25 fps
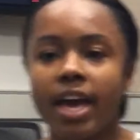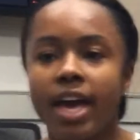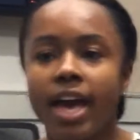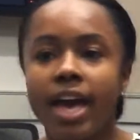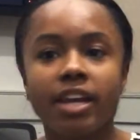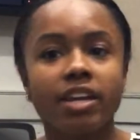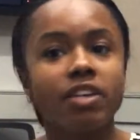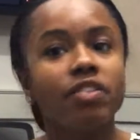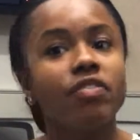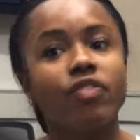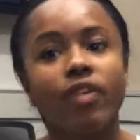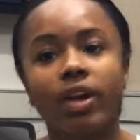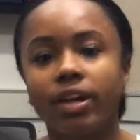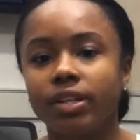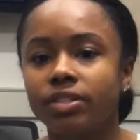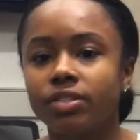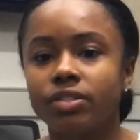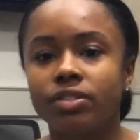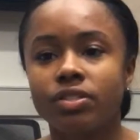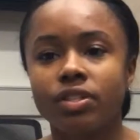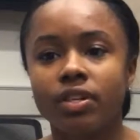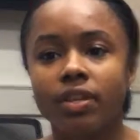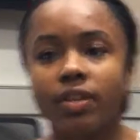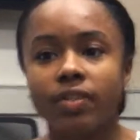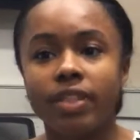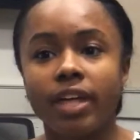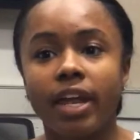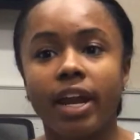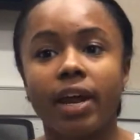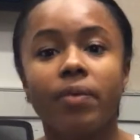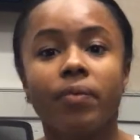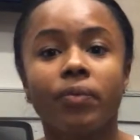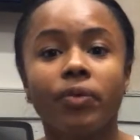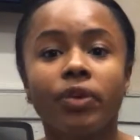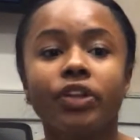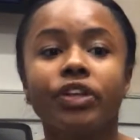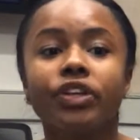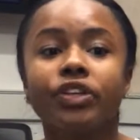any friends that I
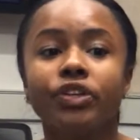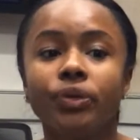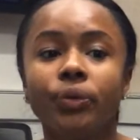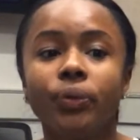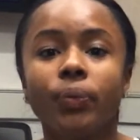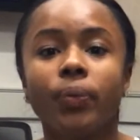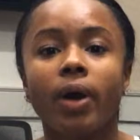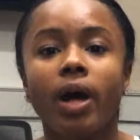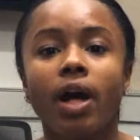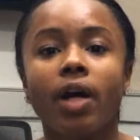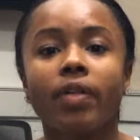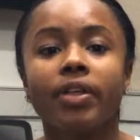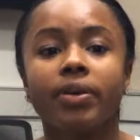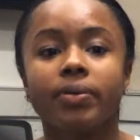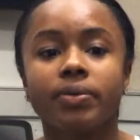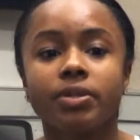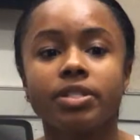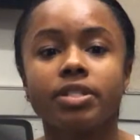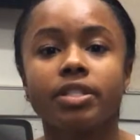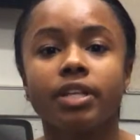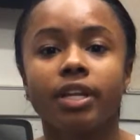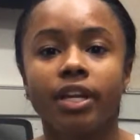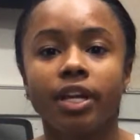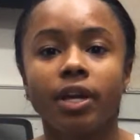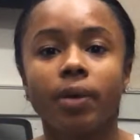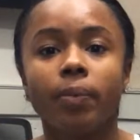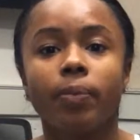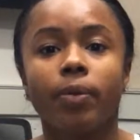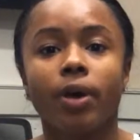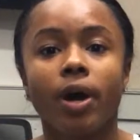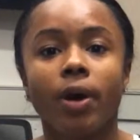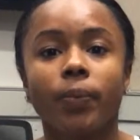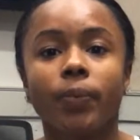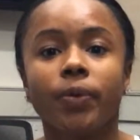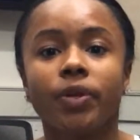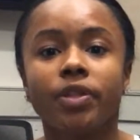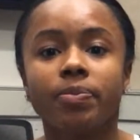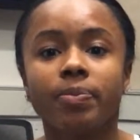really knew well that were studying
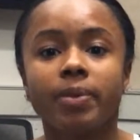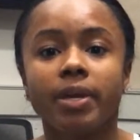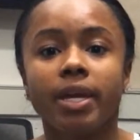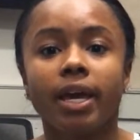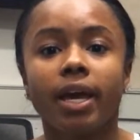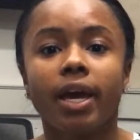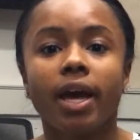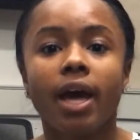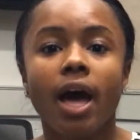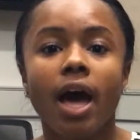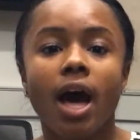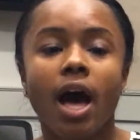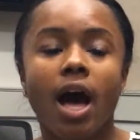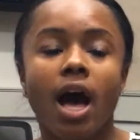abroad with me.